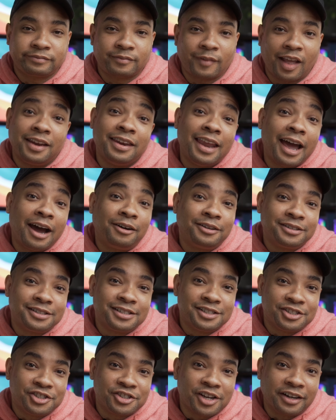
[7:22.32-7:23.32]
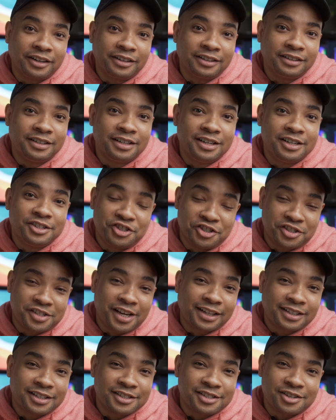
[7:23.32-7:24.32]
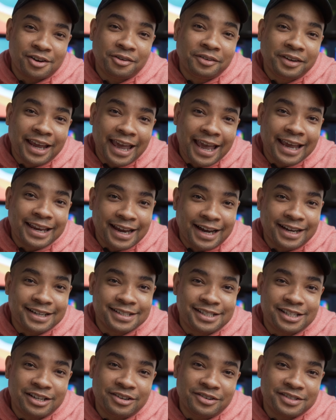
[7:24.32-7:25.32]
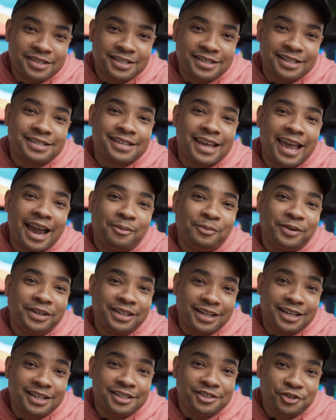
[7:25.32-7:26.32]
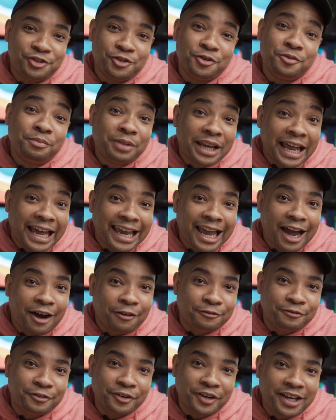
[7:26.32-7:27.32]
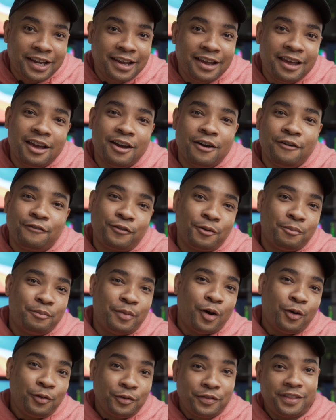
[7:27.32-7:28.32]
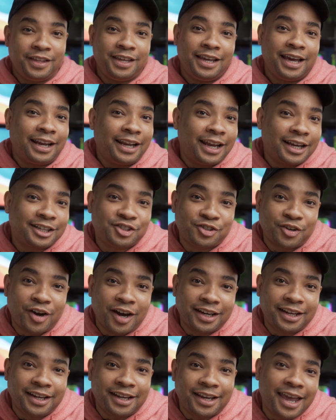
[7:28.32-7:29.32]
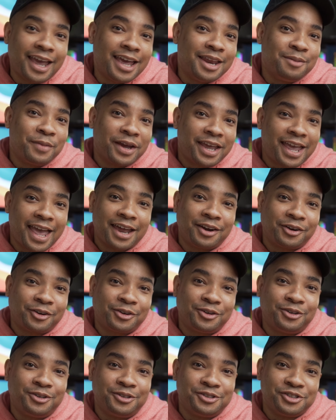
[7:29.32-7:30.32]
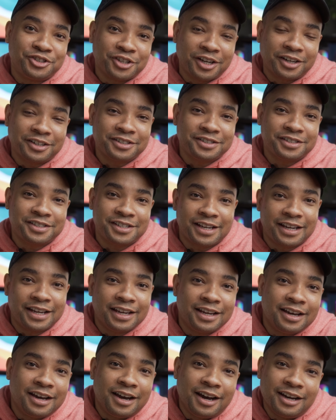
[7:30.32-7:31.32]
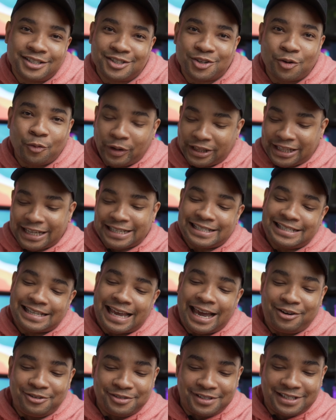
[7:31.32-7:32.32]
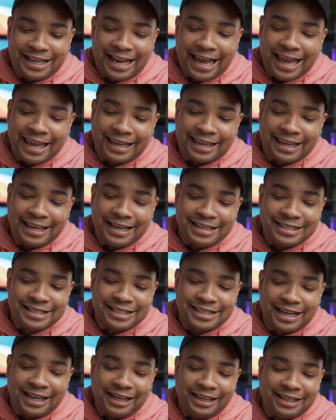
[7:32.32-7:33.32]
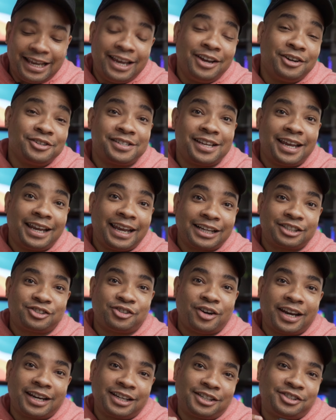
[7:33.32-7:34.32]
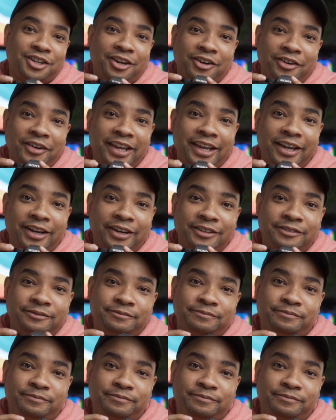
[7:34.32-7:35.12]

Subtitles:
Now onto shutter. Just like the Sony A9 series, this camera does shoot blackout free for both the electronic and mechanical shutters. So what that sounds like is, here's the electronic shutter here,